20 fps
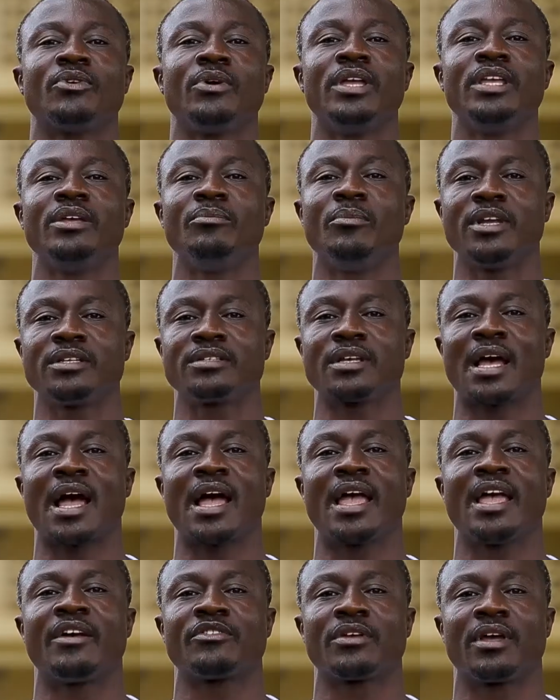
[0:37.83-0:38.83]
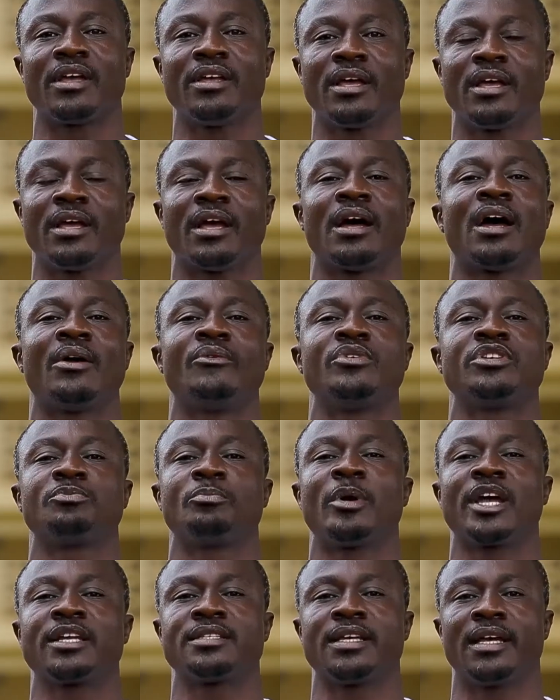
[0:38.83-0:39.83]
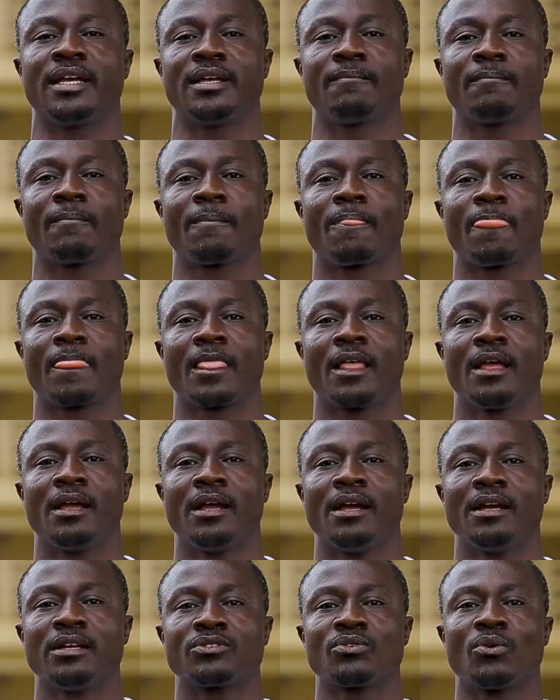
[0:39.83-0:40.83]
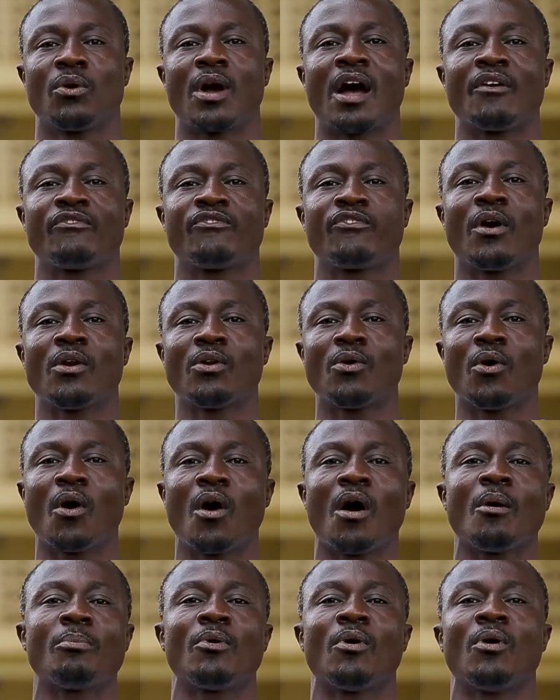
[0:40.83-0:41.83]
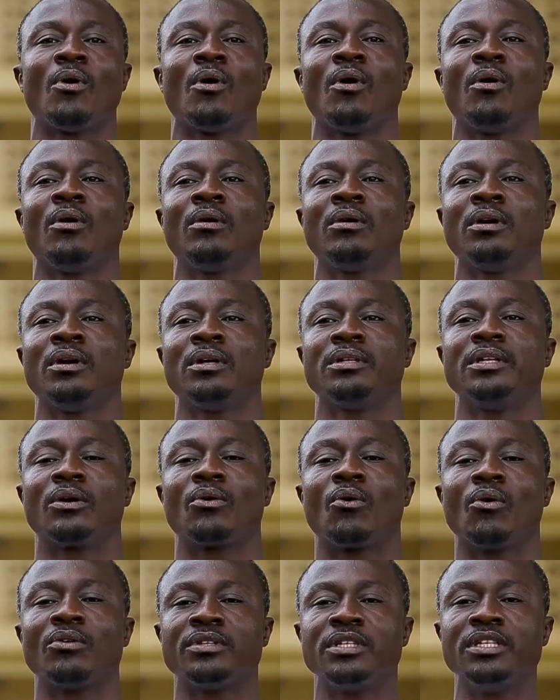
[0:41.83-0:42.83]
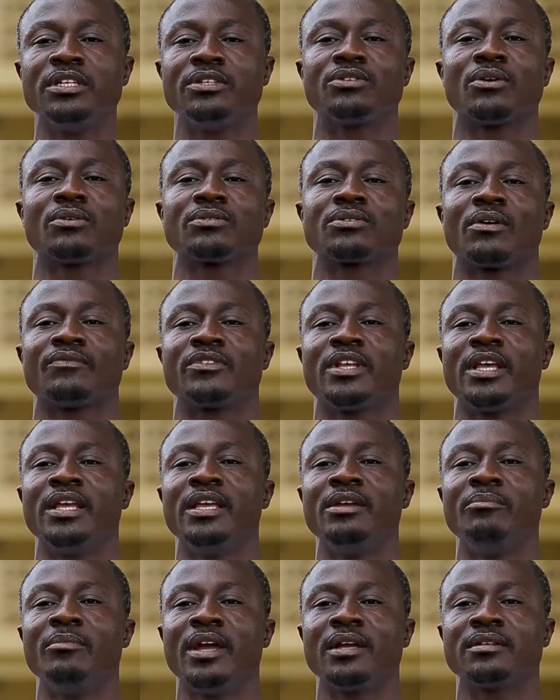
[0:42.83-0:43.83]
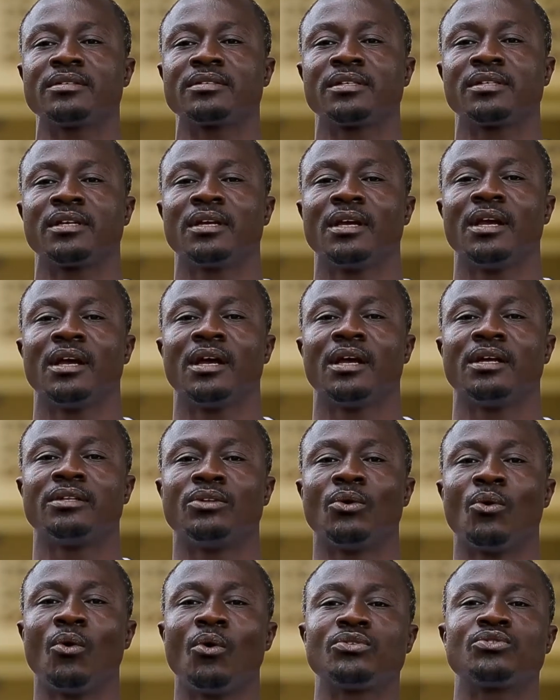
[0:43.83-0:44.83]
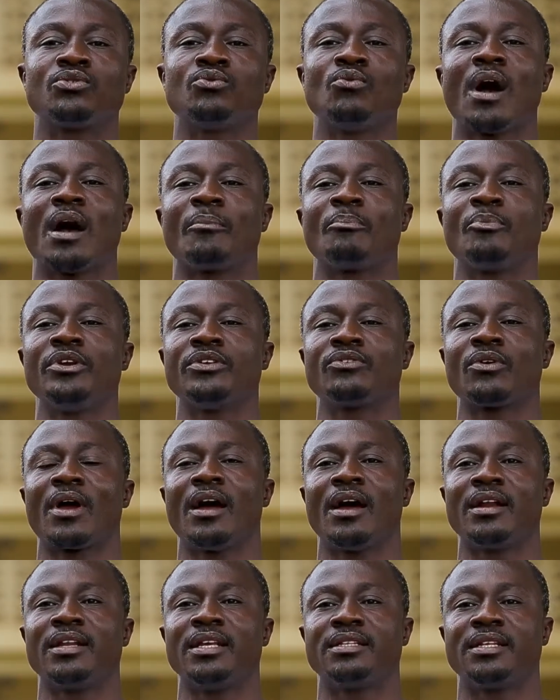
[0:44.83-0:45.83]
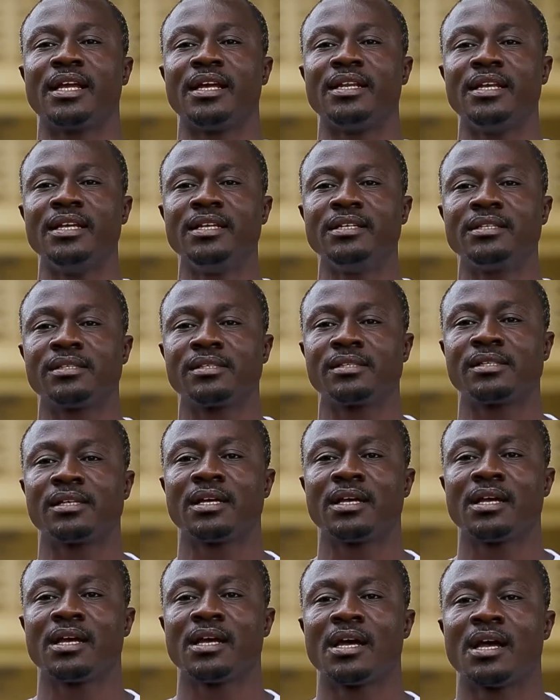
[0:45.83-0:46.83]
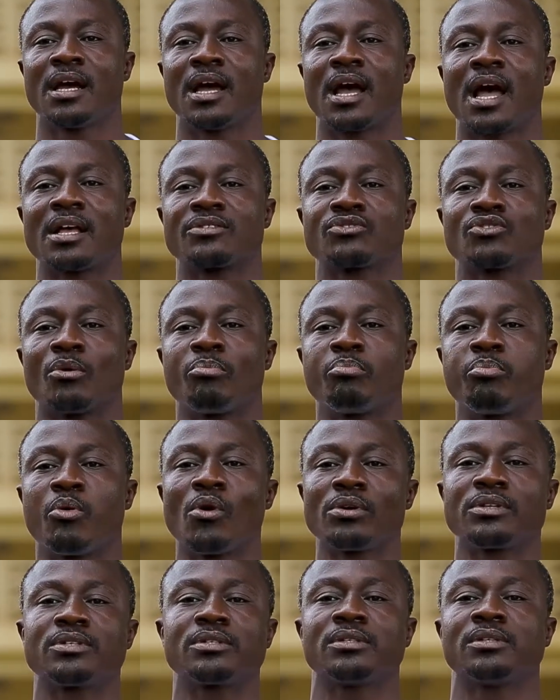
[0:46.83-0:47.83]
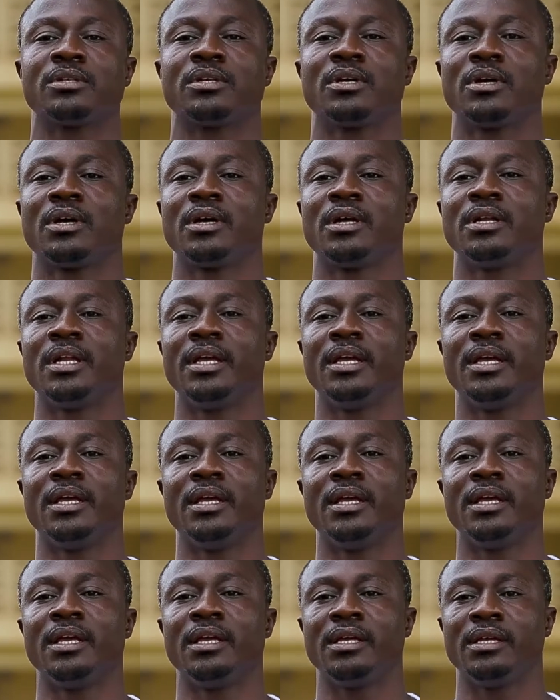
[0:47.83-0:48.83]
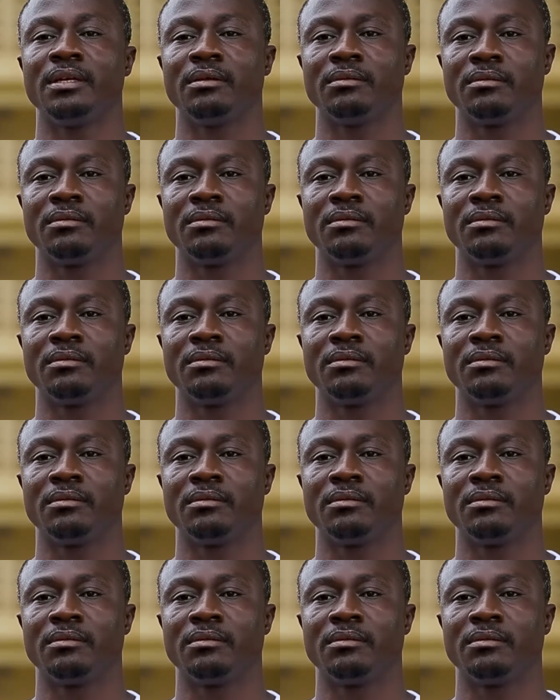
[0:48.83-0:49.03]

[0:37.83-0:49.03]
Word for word: the inmates are, are respected. So I follow up on the conditions of the inmates. Those who are pretrial detainees, I support the